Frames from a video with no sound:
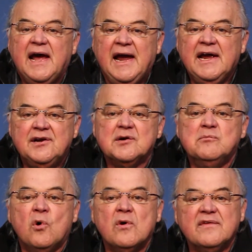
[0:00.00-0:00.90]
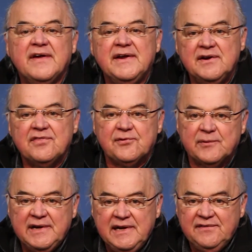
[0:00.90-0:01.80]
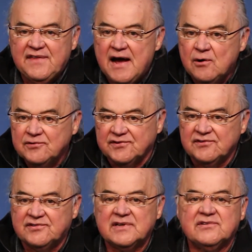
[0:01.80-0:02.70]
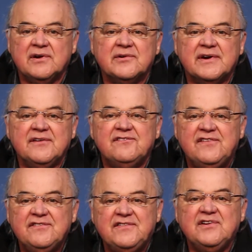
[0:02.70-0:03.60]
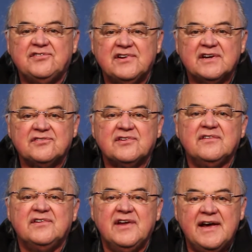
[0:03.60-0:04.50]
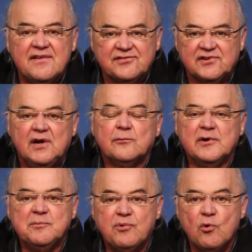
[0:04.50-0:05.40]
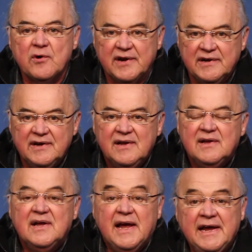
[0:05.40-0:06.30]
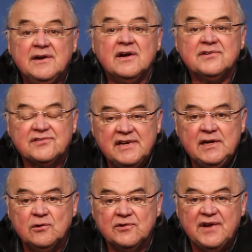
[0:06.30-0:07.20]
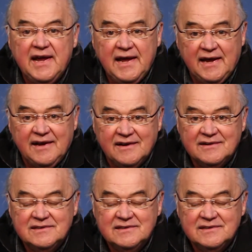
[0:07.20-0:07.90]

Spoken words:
and more than 3,656 deaths reported in a single day.